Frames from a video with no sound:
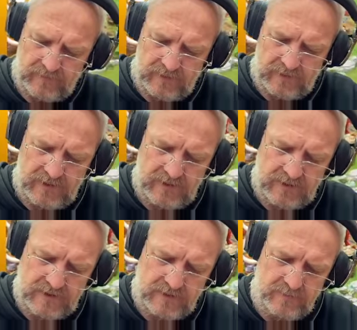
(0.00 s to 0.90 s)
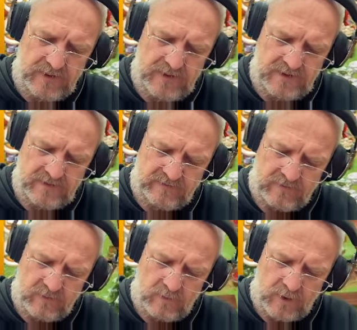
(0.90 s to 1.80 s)
he did beat it for
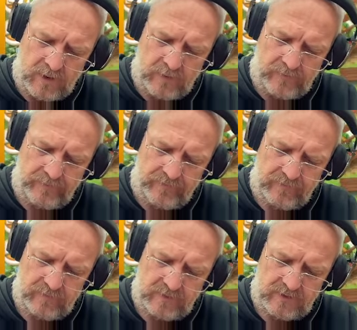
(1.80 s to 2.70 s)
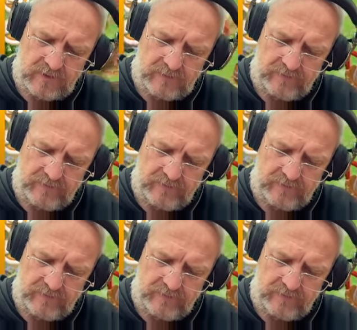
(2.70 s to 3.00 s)
a while, but